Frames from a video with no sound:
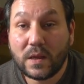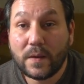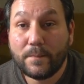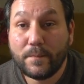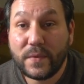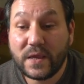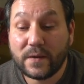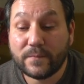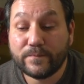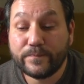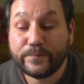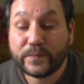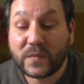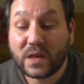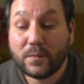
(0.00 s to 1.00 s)
B.
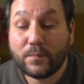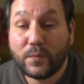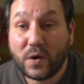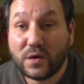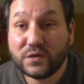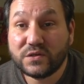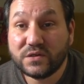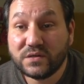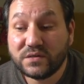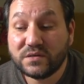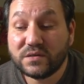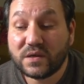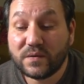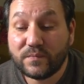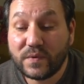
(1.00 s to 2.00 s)
Punctures
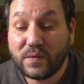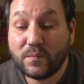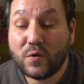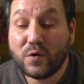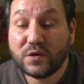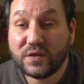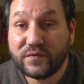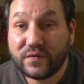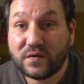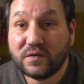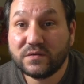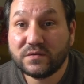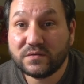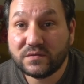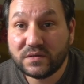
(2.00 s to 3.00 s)
can be more
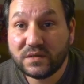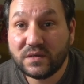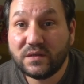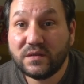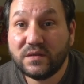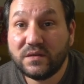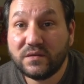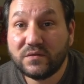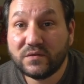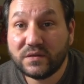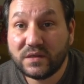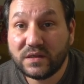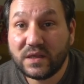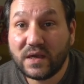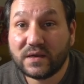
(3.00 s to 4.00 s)
difficult to
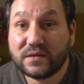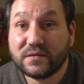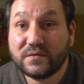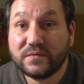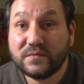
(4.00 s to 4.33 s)
detect.